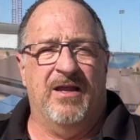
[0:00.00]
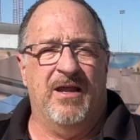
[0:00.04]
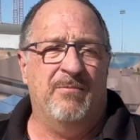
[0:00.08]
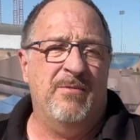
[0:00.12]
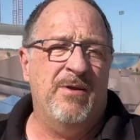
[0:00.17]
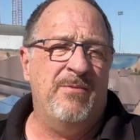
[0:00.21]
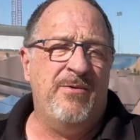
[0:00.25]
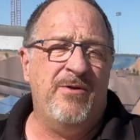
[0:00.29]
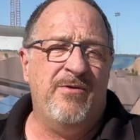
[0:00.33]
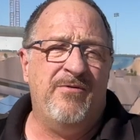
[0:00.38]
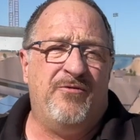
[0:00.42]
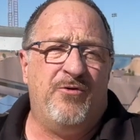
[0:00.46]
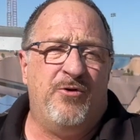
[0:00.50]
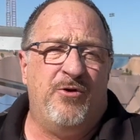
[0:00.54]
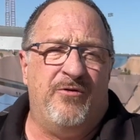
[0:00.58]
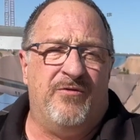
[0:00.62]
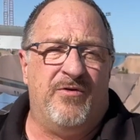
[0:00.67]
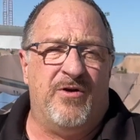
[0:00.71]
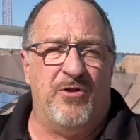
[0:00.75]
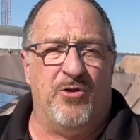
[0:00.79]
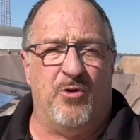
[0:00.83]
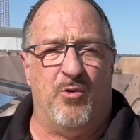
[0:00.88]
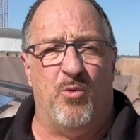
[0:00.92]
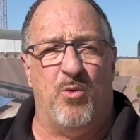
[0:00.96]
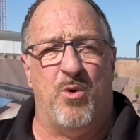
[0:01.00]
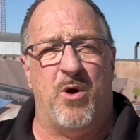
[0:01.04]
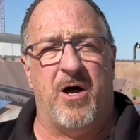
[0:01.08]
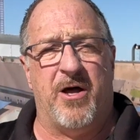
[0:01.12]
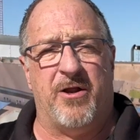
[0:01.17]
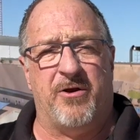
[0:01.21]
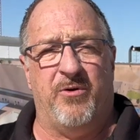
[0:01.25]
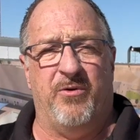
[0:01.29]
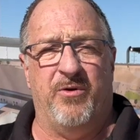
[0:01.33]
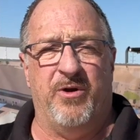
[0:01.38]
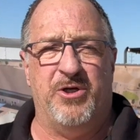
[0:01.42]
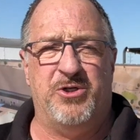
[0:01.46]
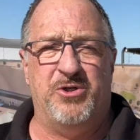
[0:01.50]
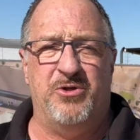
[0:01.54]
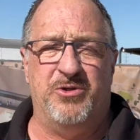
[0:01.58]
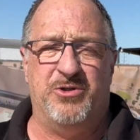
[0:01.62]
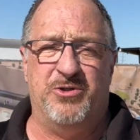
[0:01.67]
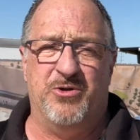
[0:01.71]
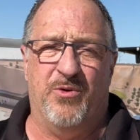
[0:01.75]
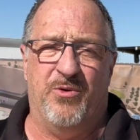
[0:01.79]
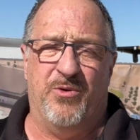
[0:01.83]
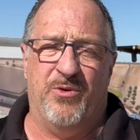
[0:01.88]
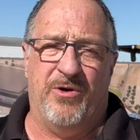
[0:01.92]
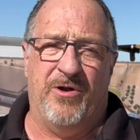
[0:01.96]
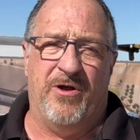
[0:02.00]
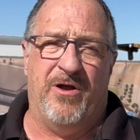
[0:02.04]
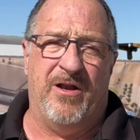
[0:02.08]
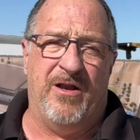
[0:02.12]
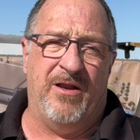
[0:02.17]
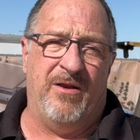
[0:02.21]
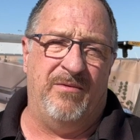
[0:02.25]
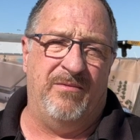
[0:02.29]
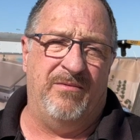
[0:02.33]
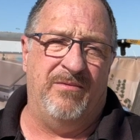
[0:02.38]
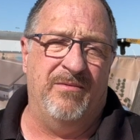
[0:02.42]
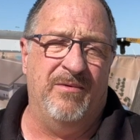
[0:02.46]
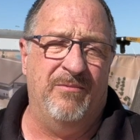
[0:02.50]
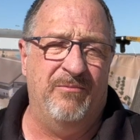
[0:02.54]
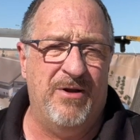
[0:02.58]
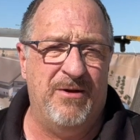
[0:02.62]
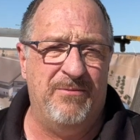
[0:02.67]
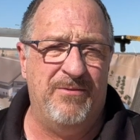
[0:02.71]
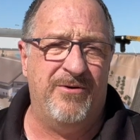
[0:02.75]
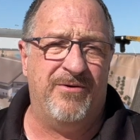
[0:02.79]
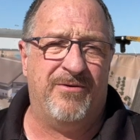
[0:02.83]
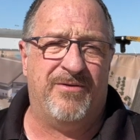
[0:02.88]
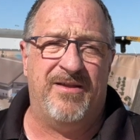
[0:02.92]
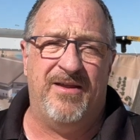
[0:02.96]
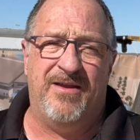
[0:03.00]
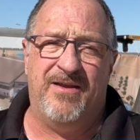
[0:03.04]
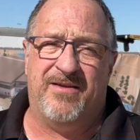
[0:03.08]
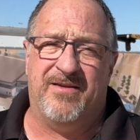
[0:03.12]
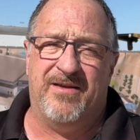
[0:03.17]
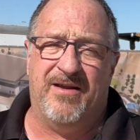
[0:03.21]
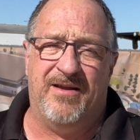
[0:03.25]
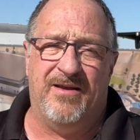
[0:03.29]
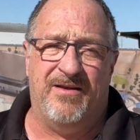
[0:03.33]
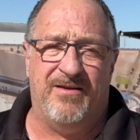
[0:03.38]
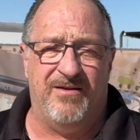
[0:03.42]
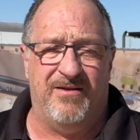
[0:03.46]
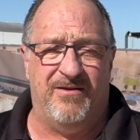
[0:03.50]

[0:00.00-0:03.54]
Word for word: And maybe you've heard of all the water issues going on, and maybe you're thinking,